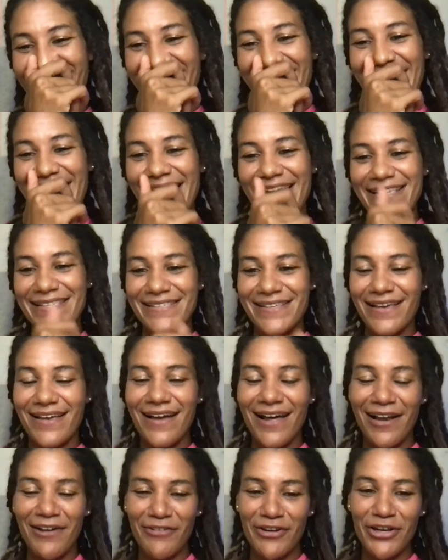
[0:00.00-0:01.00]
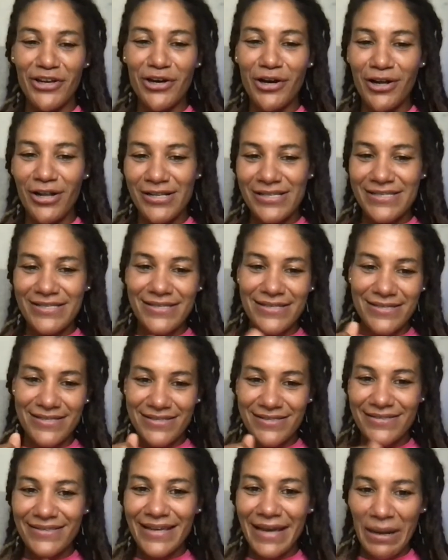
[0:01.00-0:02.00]
Guys, Calvin calls
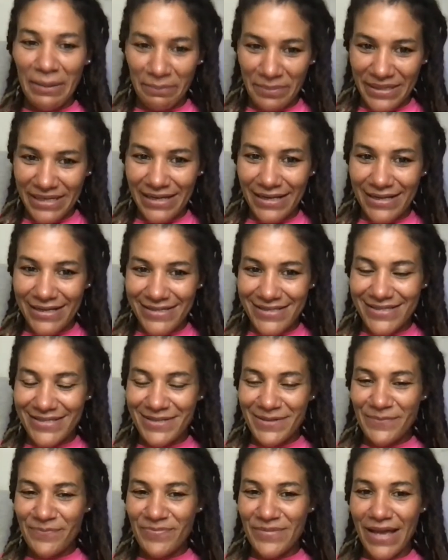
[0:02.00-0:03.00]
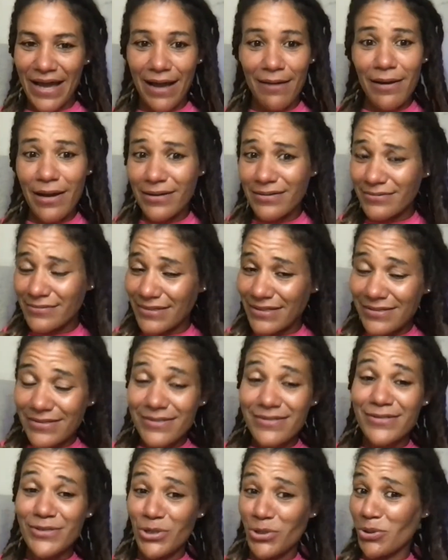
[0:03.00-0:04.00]
this the happy class. Uh, this
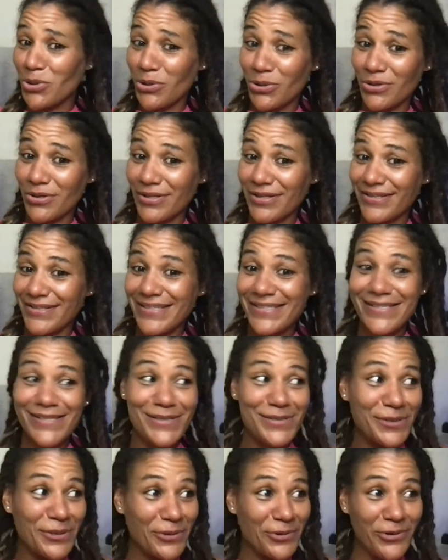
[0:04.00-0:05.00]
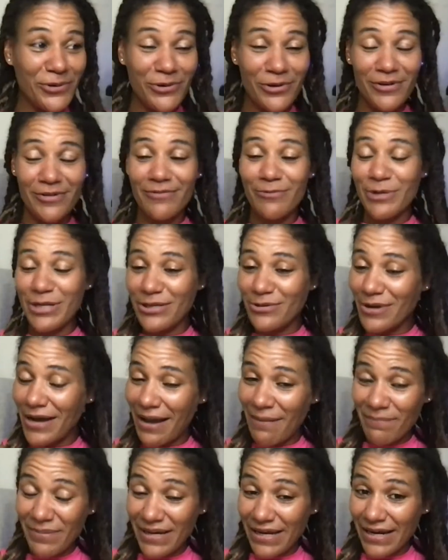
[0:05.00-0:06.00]
is so cool. This is so cool. We do
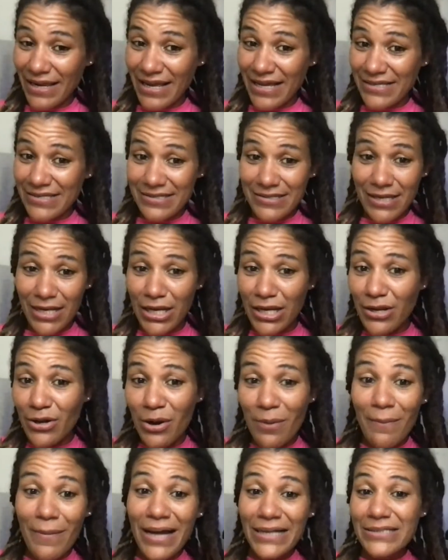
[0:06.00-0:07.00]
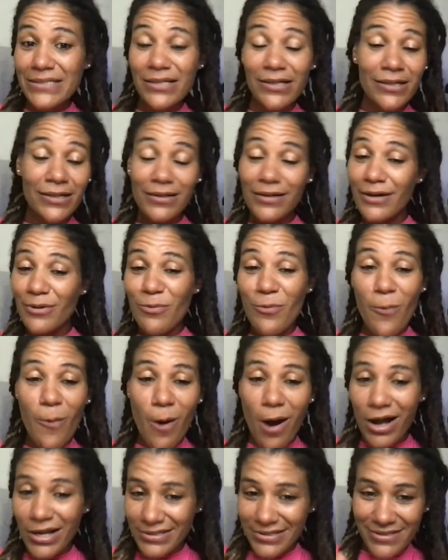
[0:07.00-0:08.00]
happy class no matter
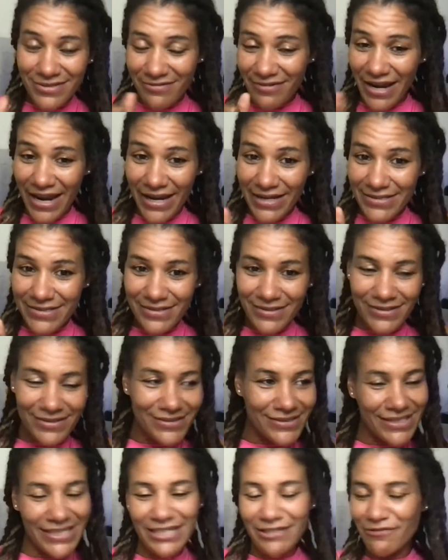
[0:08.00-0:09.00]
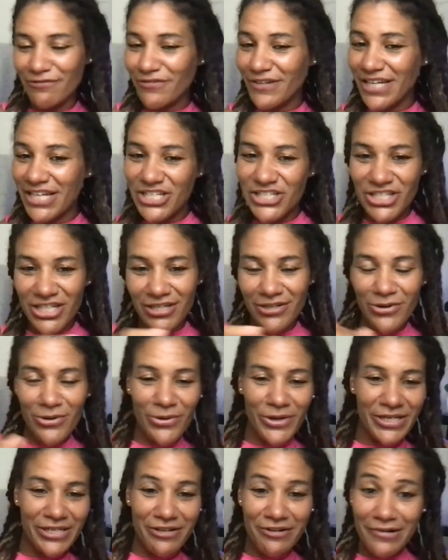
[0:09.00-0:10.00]
what, right? inflation
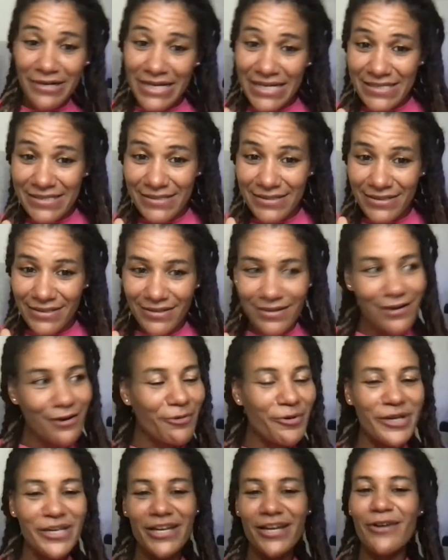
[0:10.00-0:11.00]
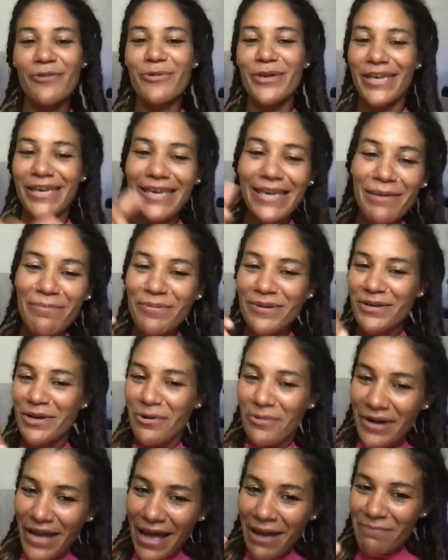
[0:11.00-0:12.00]
going crazy, we, we keep in
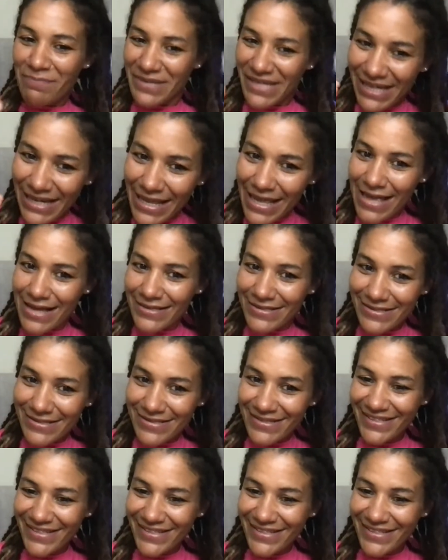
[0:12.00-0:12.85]
our happy class.